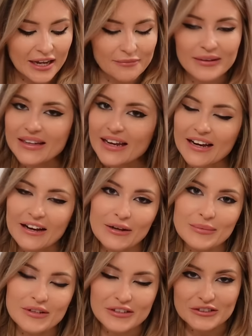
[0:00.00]
But yeah, I
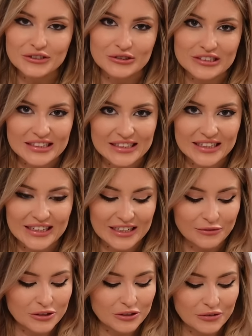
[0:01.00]
hope you enjoyed it, and I
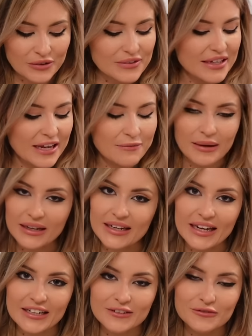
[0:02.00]
would love it if you came back
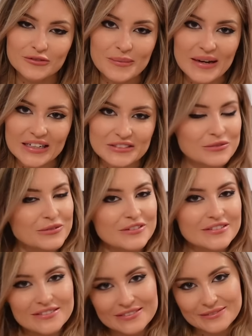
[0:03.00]
again for my next one.
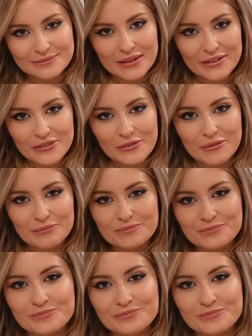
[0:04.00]
Bye everyone.